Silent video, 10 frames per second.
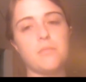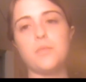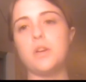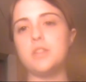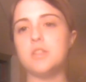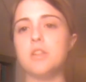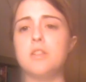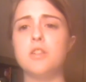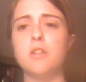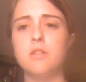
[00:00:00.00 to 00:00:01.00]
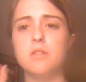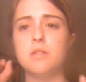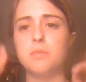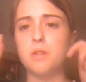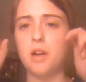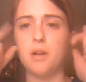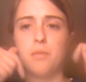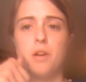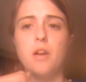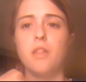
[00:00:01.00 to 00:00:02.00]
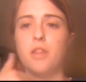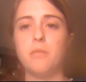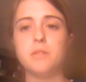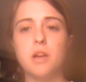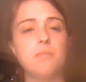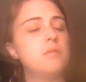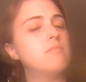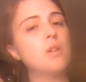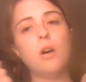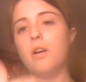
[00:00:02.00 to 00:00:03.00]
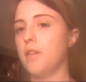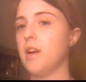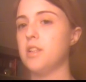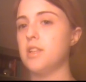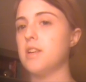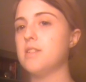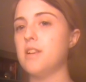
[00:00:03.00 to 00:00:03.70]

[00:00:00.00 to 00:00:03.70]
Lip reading: Questions, concerns, subscribe, thumbs up, all that jazz.